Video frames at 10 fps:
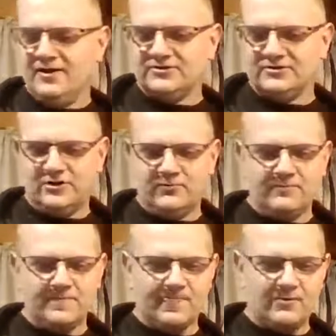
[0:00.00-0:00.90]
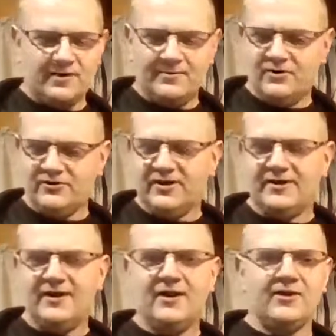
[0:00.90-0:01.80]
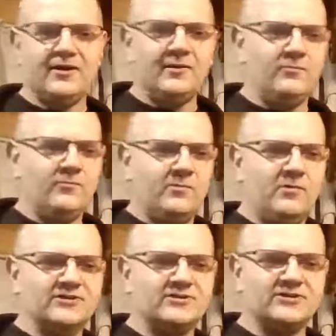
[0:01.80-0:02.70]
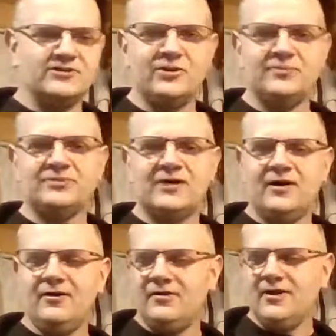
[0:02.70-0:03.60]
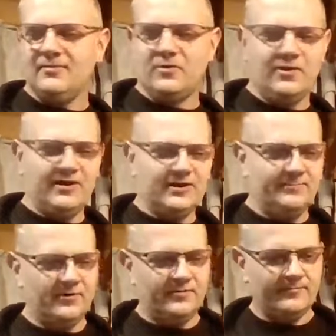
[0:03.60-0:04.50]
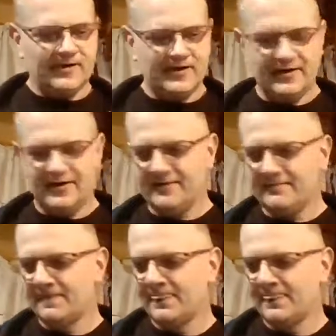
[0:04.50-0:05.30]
So when I'm all done here and I'm, I'm watching the slope style, I'm going to wind up putting my uh,